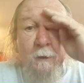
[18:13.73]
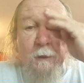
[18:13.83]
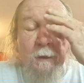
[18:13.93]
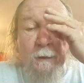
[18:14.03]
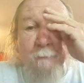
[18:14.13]

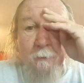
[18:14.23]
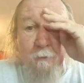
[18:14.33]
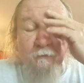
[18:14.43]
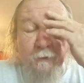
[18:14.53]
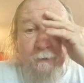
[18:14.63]
I
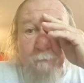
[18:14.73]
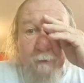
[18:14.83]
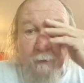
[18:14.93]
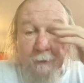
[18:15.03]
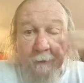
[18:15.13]
personally am
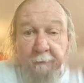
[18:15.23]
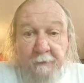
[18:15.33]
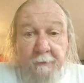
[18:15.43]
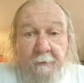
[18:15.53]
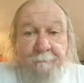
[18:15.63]
not a lamb
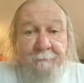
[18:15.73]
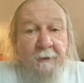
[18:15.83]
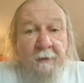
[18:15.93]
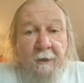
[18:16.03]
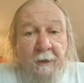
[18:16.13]
eater.
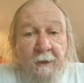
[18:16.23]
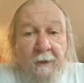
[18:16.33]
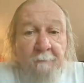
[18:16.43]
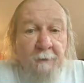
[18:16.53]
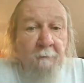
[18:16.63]

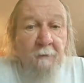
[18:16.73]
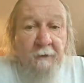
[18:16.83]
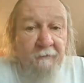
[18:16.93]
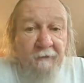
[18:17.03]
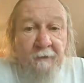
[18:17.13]
I
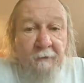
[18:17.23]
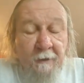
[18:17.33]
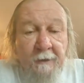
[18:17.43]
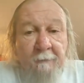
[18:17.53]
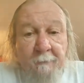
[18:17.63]
probably have eaten
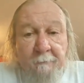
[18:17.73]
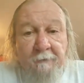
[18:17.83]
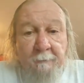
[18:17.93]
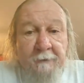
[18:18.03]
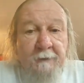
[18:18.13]
lamb maybe
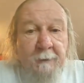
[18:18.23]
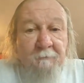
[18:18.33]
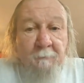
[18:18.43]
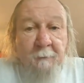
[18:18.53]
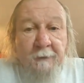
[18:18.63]
3
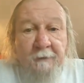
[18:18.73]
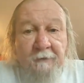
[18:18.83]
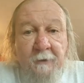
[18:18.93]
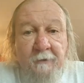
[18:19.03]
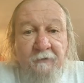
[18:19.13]
times in my
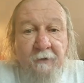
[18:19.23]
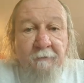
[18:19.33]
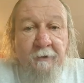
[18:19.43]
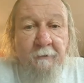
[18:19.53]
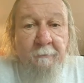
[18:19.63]
entire
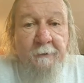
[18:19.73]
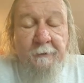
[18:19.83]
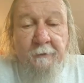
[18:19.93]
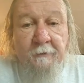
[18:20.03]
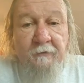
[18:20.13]
73
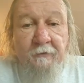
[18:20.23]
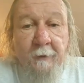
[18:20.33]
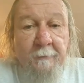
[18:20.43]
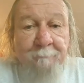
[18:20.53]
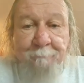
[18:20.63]
years.
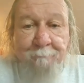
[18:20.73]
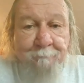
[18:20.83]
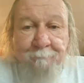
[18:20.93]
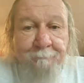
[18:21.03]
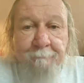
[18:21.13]
I
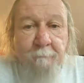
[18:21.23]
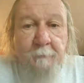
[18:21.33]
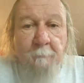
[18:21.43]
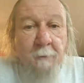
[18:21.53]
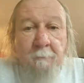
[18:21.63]

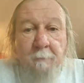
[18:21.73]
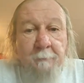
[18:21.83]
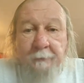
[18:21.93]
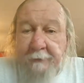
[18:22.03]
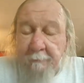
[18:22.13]

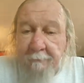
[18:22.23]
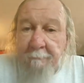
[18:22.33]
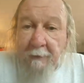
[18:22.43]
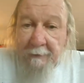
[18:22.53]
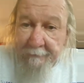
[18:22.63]
probably will not be
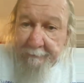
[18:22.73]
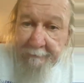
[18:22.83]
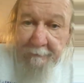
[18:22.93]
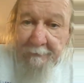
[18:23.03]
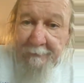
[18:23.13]
buying
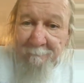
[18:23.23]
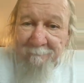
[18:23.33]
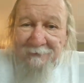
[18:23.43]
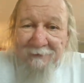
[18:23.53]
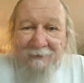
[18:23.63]
any
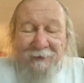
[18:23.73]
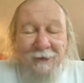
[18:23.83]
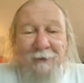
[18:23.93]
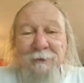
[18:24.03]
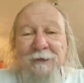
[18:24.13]
lamb.
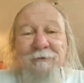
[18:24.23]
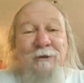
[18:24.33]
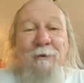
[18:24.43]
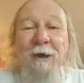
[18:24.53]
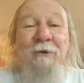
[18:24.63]
I don't even
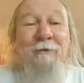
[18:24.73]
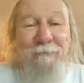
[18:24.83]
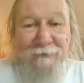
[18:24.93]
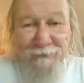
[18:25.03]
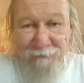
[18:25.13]
know how to
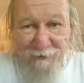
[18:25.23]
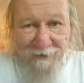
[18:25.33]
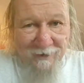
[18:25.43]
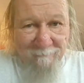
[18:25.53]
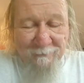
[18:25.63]
fix
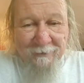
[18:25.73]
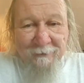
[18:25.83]
lamb.